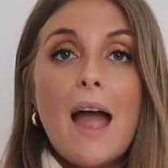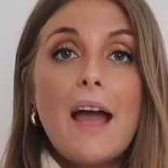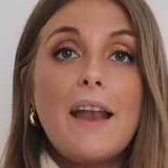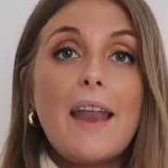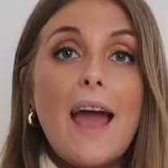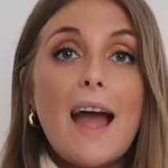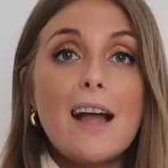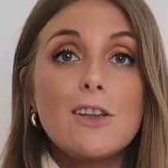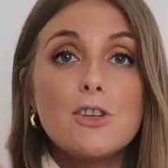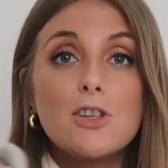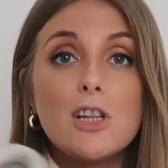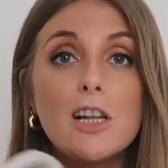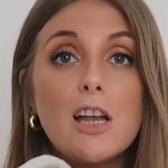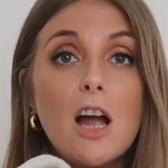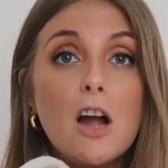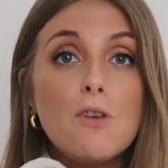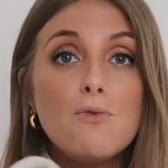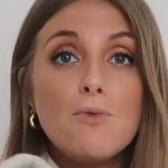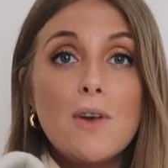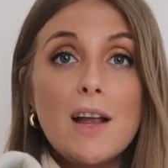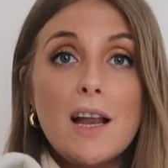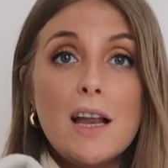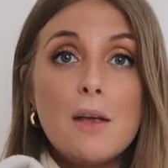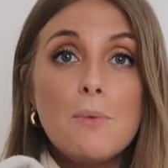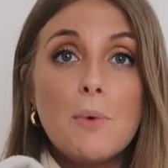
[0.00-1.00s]
And actually, I
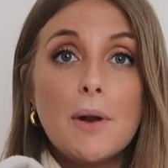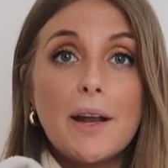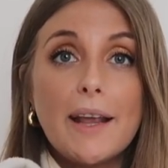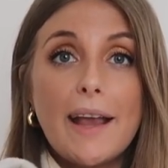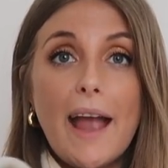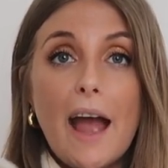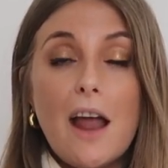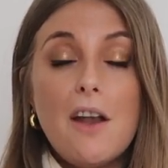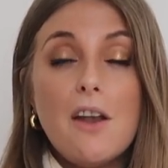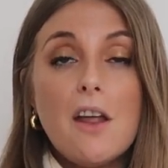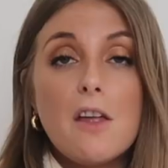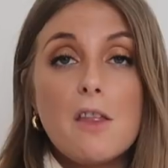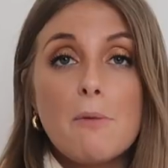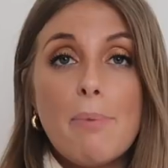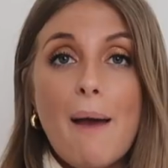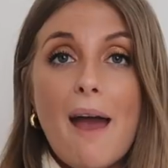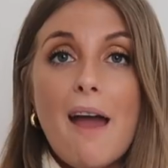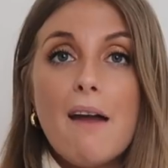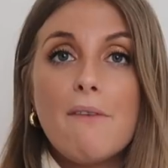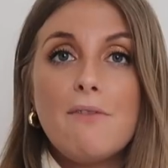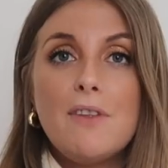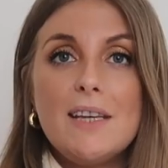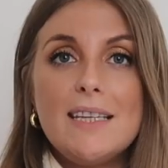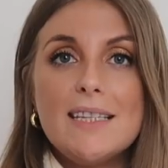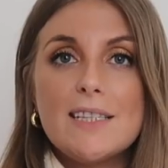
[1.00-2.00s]
really want to get another
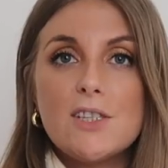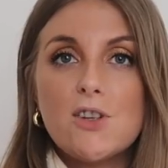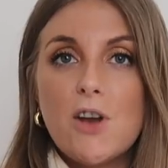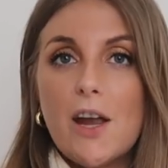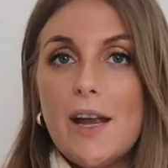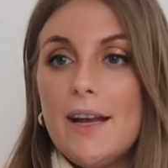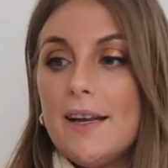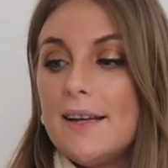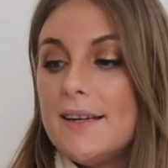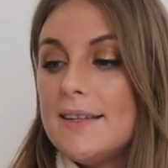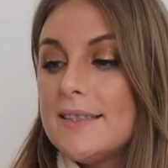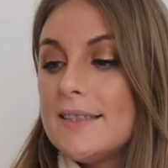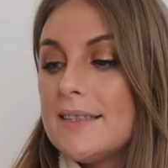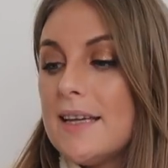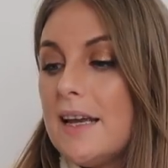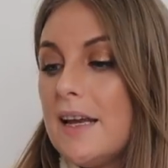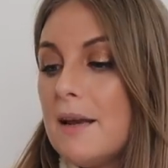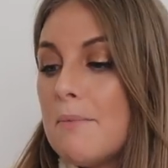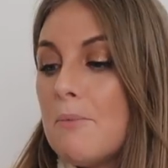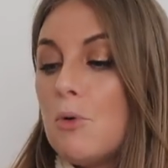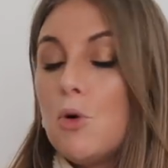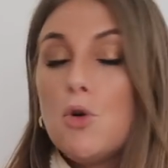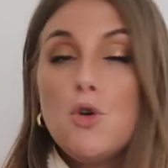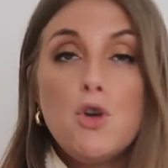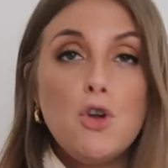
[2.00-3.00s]
pair of these trainers in
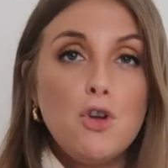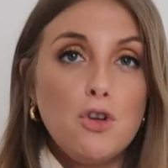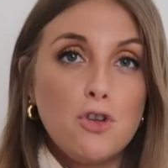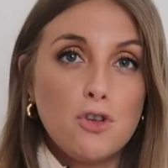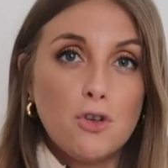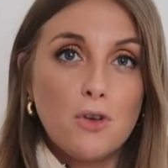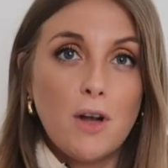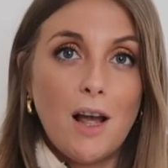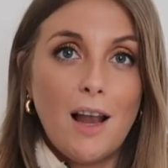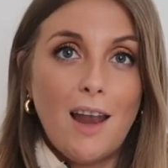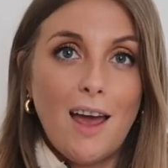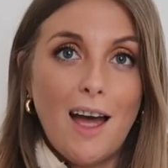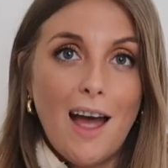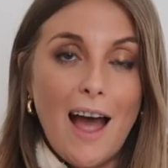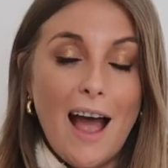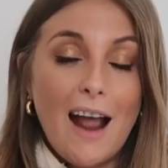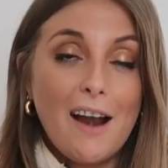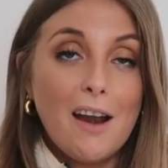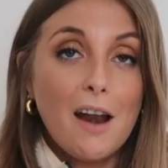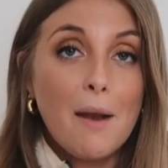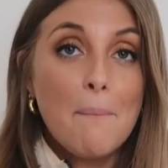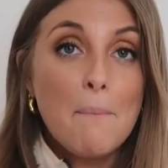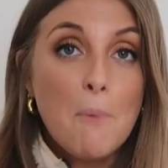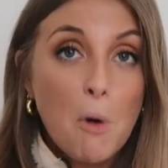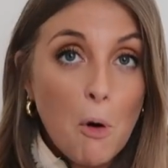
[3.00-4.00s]
a more neutral colour
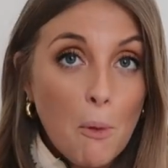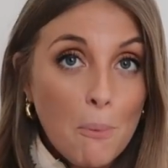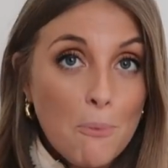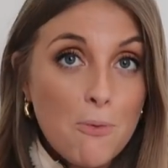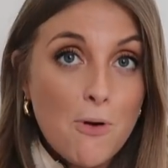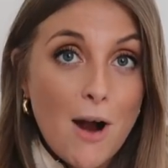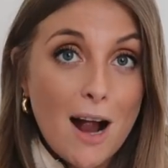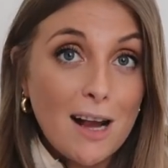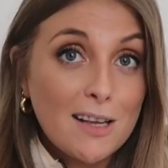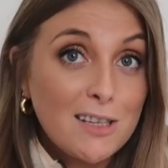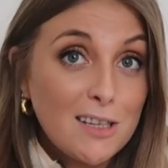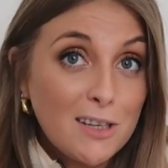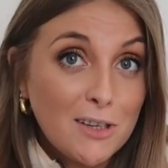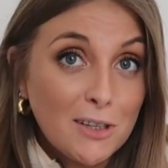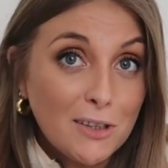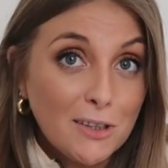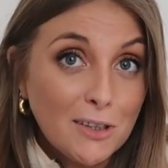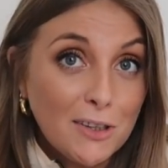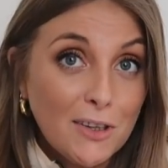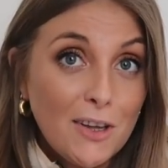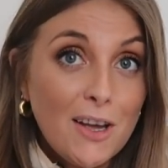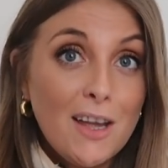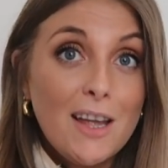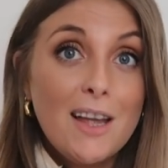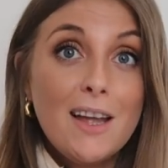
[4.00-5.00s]
and a more
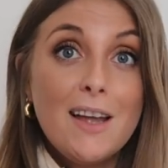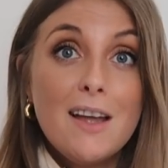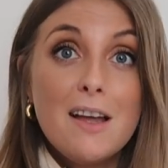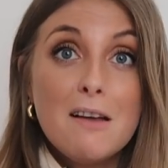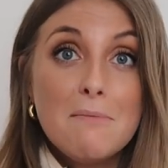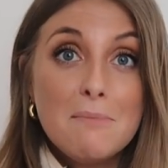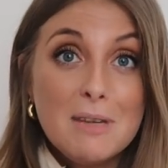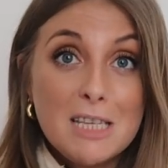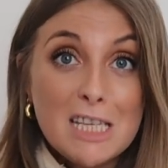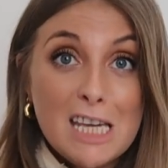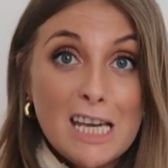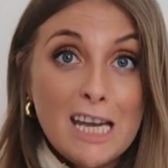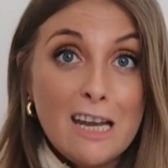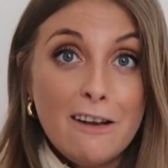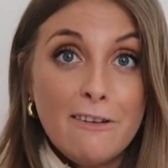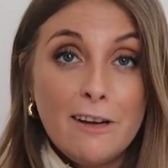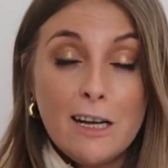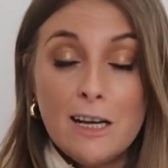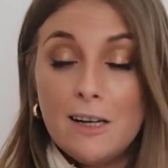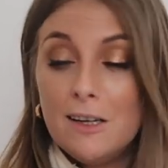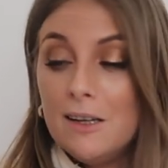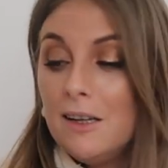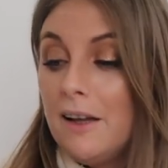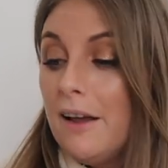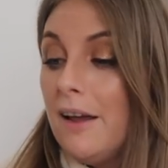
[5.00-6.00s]
practical
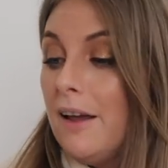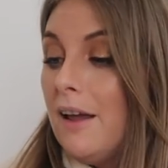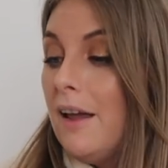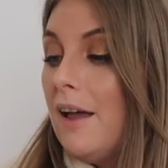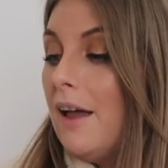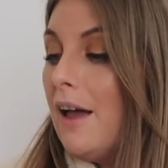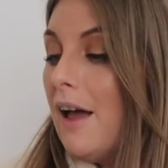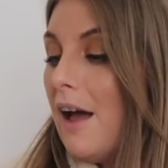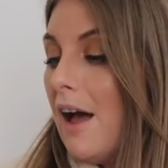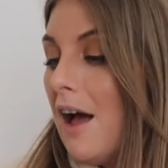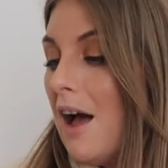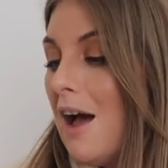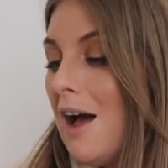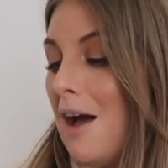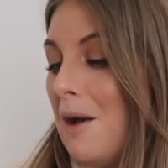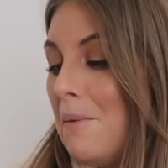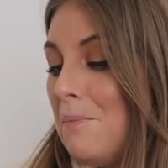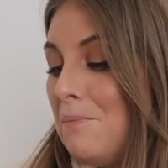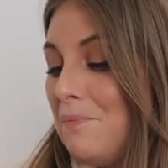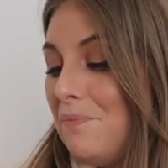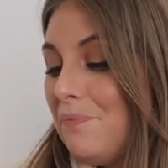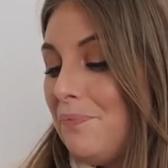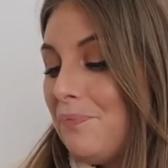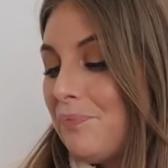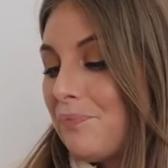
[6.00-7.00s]
material
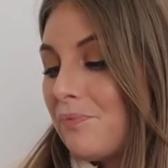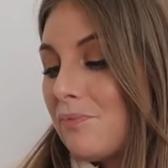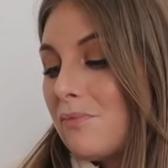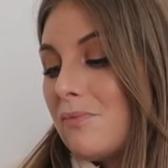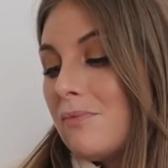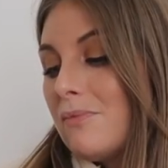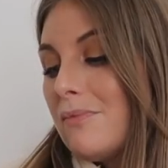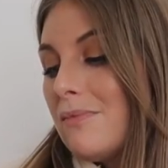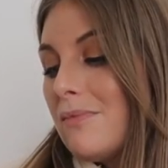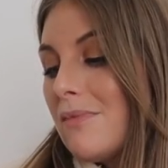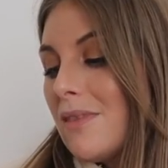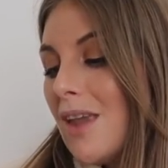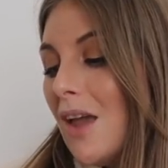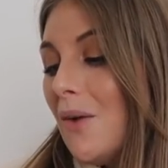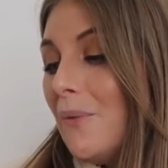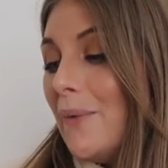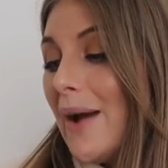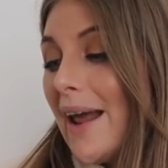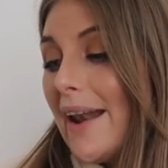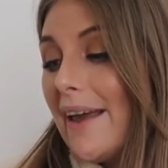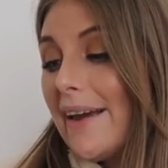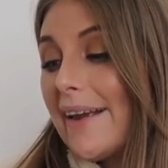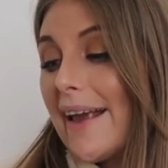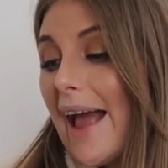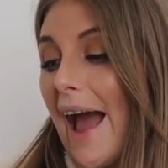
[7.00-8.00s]
um,
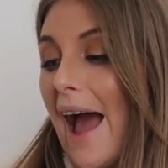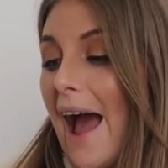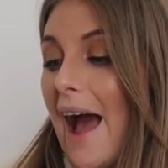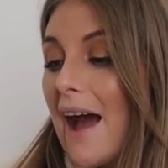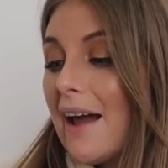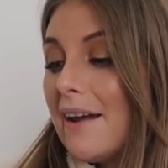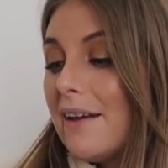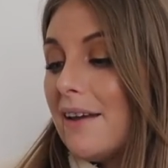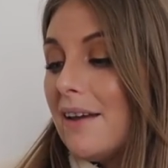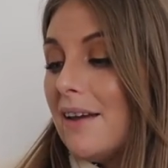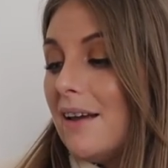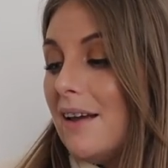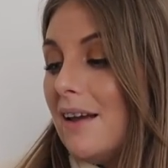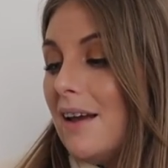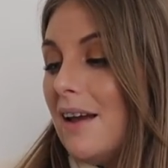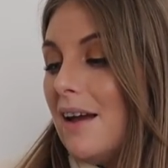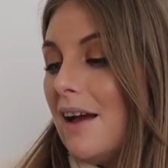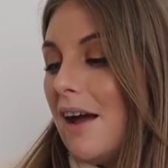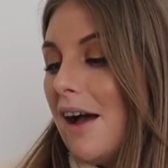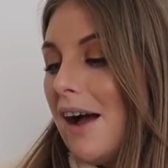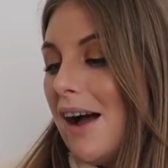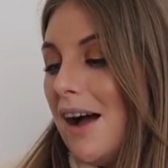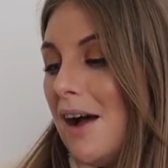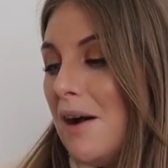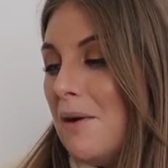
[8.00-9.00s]
when I can.
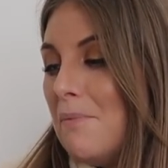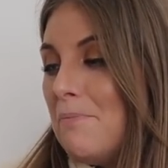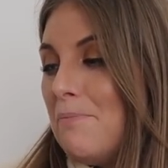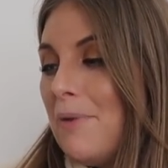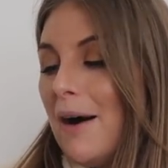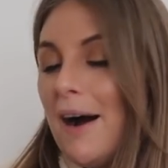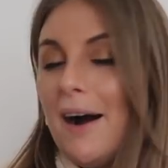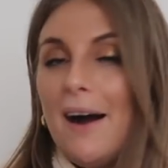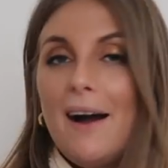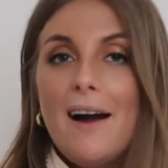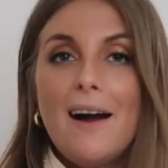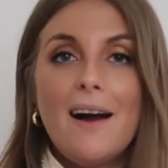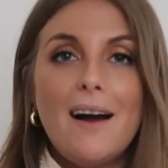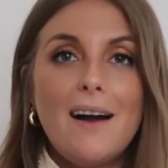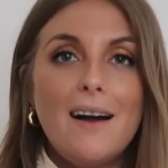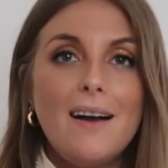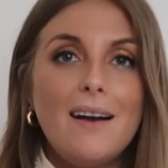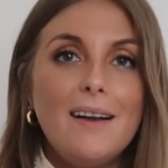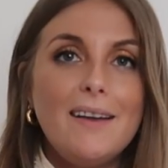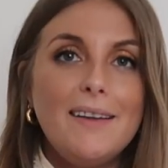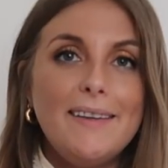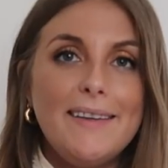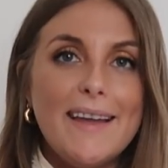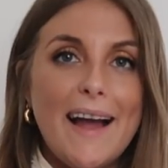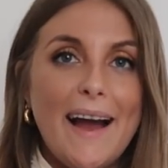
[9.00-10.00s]
Uh, but
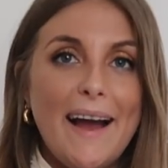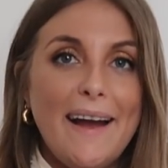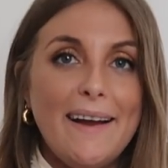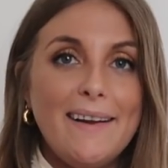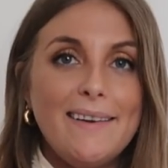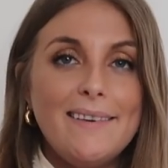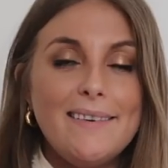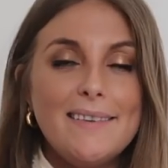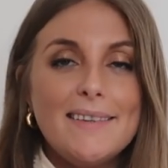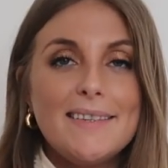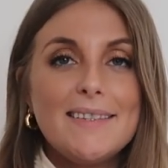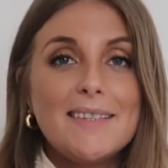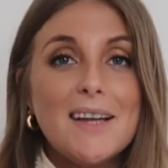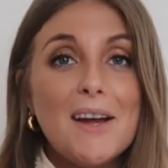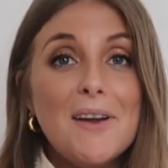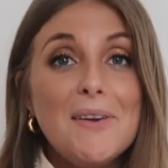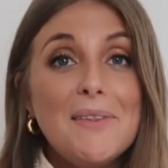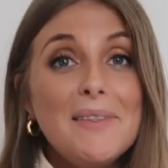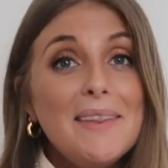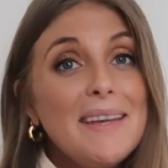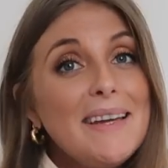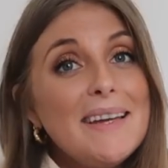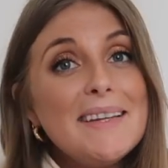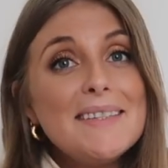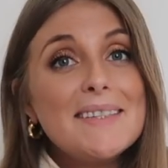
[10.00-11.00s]
yeah, so
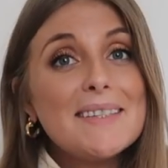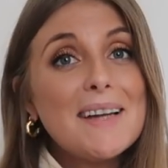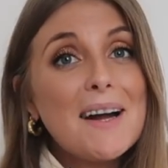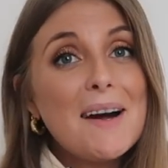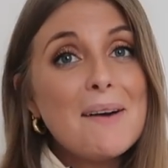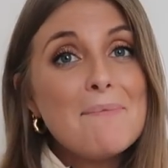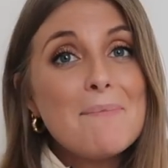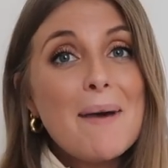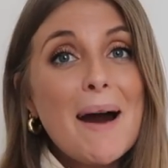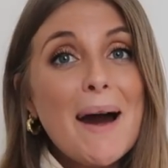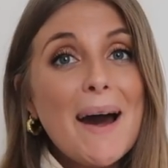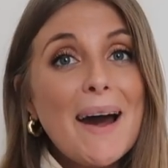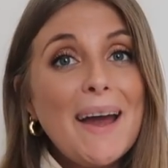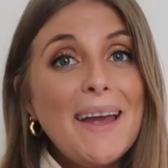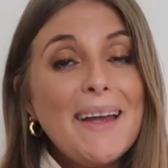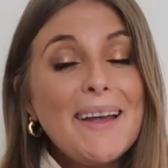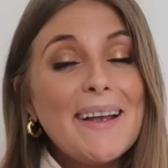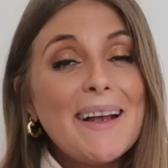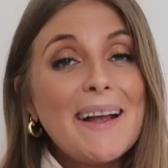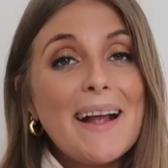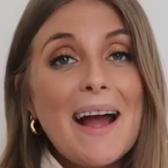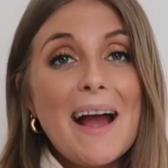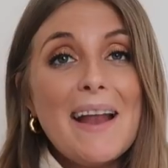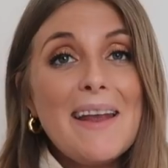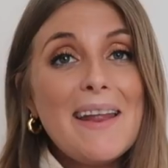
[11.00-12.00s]
these are
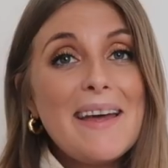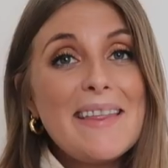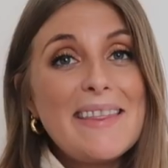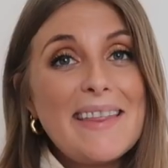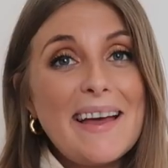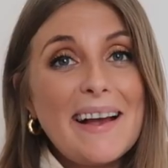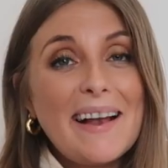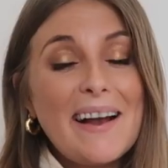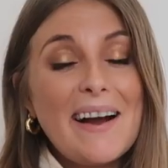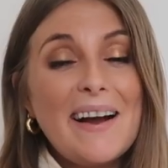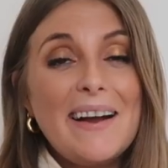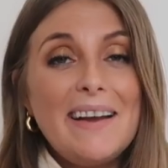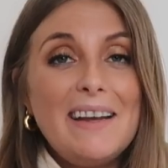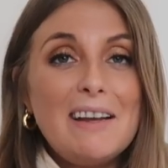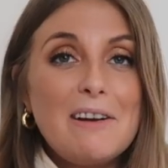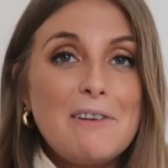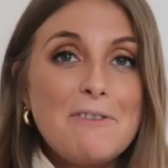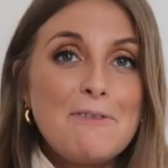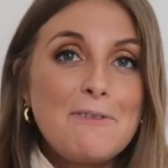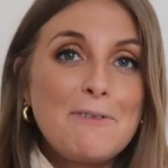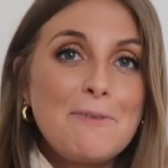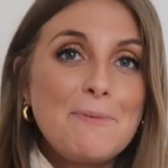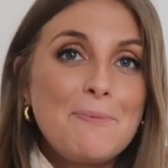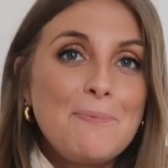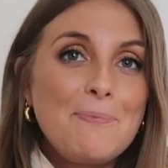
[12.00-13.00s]
my another kind
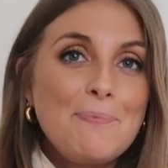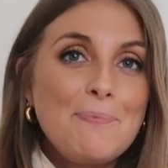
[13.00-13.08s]
of